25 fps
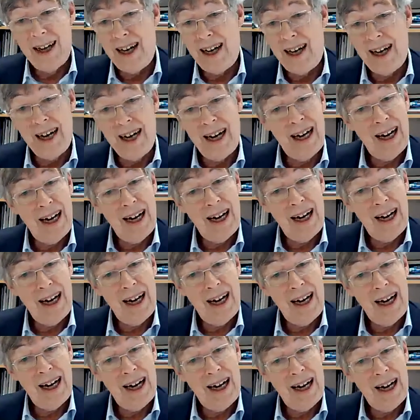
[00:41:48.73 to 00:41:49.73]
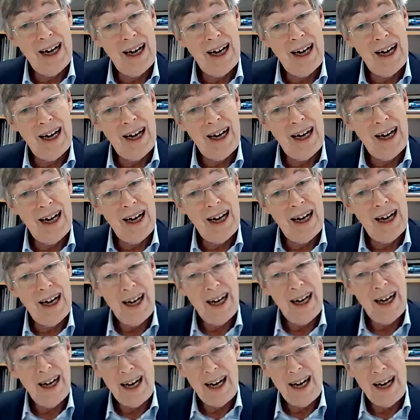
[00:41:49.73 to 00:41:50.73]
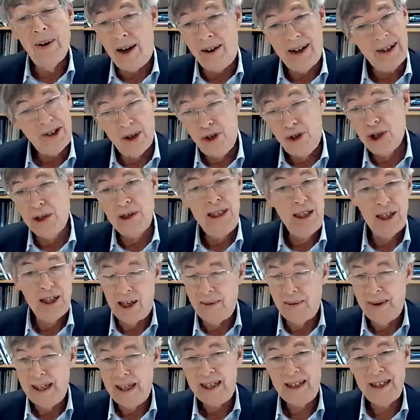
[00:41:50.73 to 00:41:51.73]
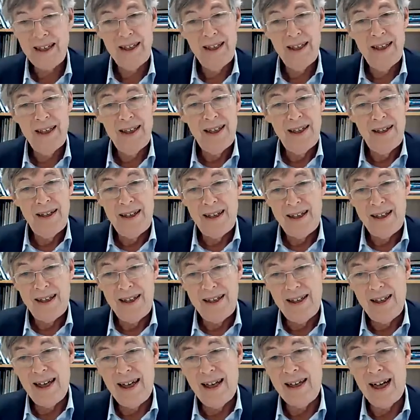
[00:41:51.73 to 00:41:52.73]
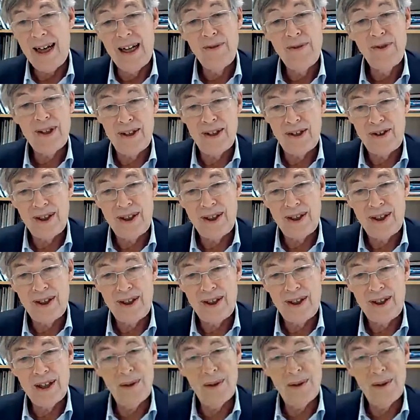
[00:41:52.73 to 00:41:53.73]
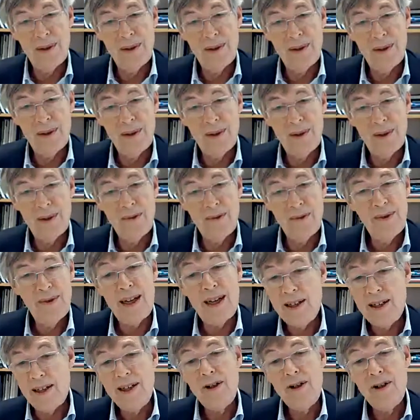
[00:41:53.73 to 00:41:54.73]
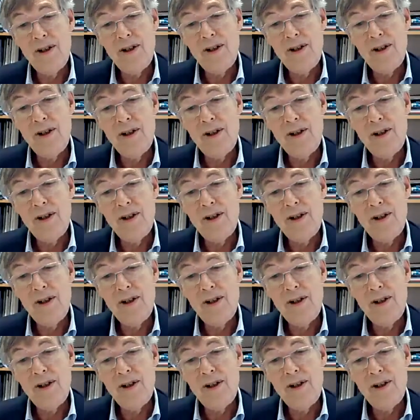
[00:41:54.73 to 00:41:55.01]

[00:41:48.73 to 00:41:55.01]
I don't know how our social, economic, and health systems are going to cope.